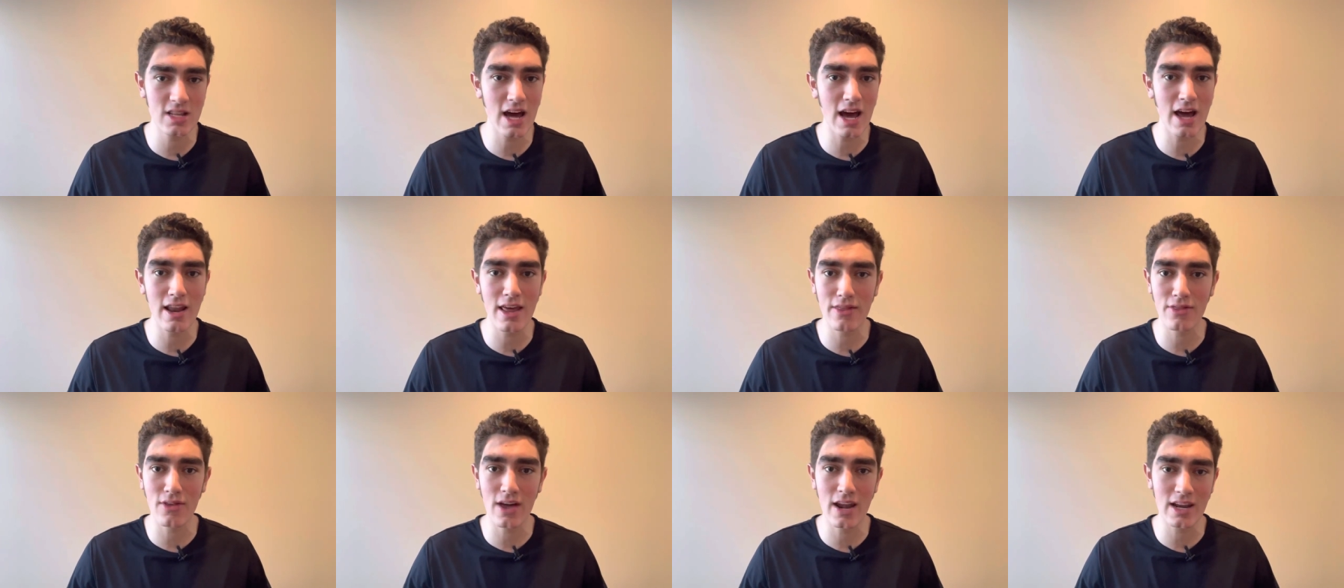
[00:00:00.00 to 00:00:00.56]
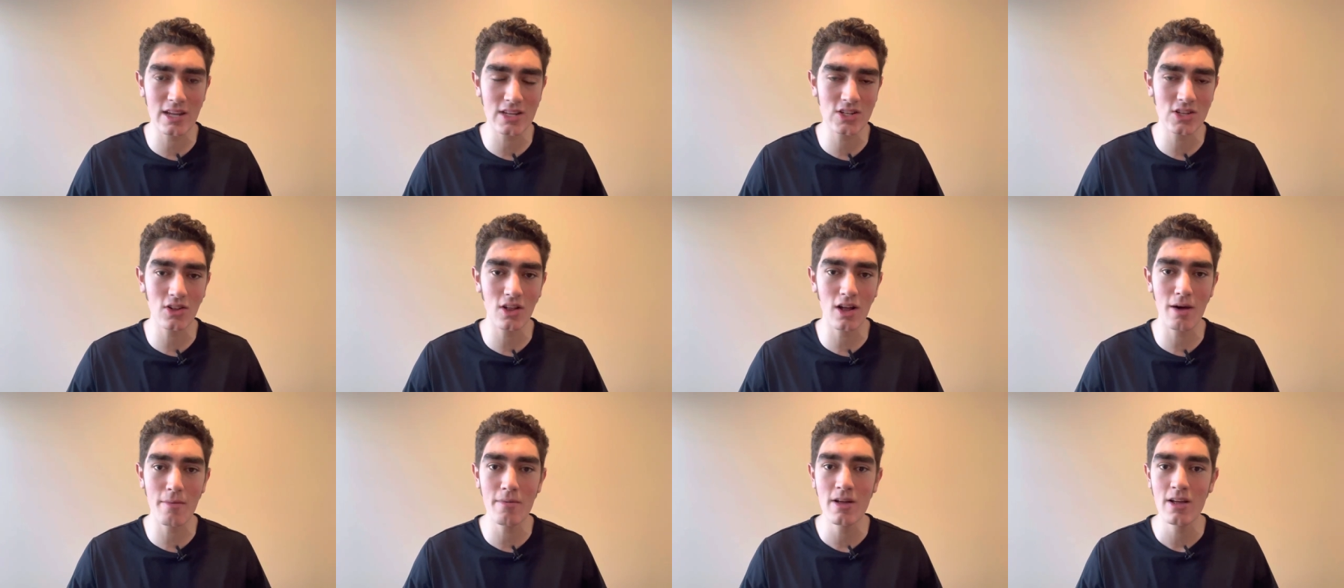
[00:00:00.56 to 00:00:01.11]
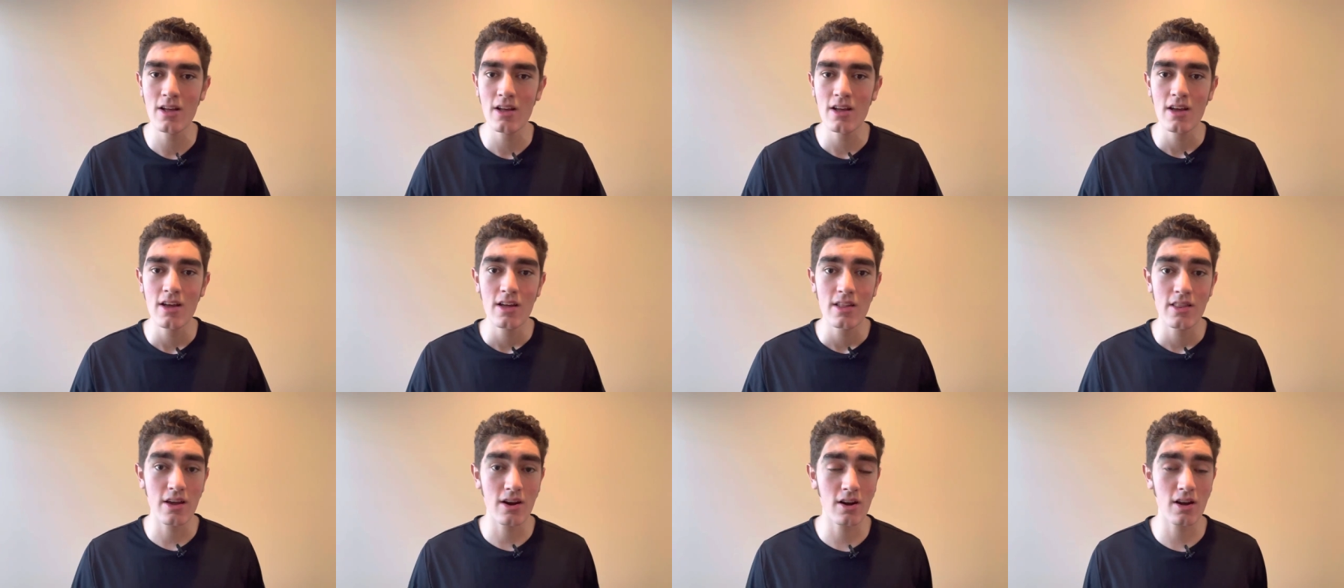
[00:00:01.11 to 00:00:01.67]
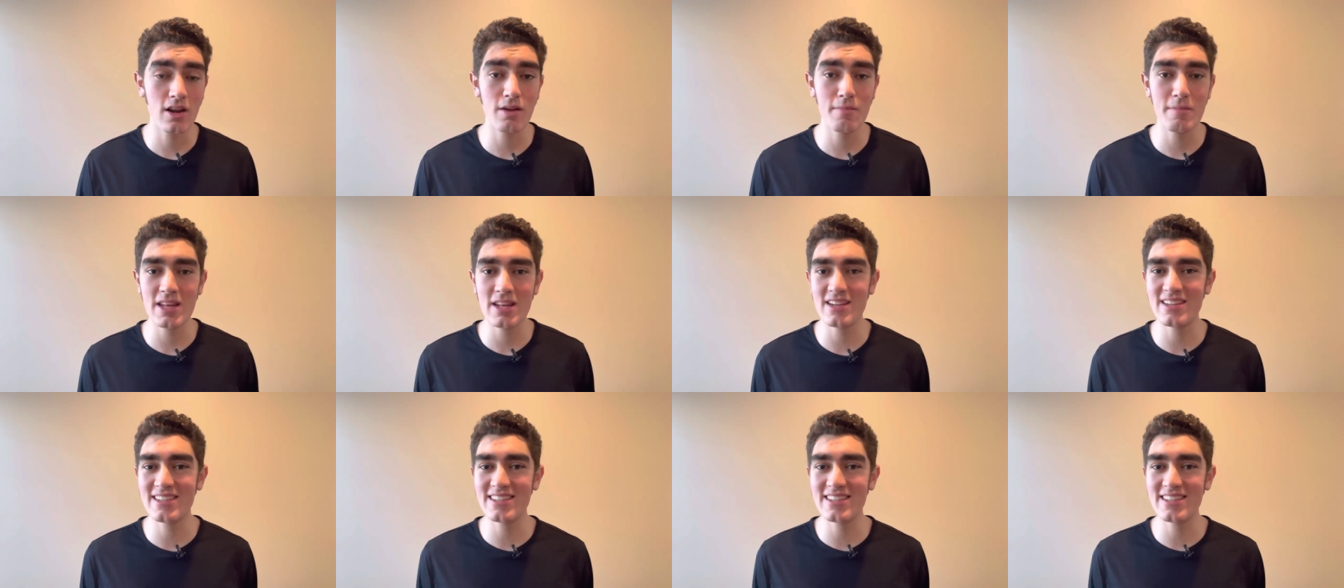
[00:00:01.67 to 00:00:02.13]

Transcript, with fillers: the On Athletics Club, they're going to be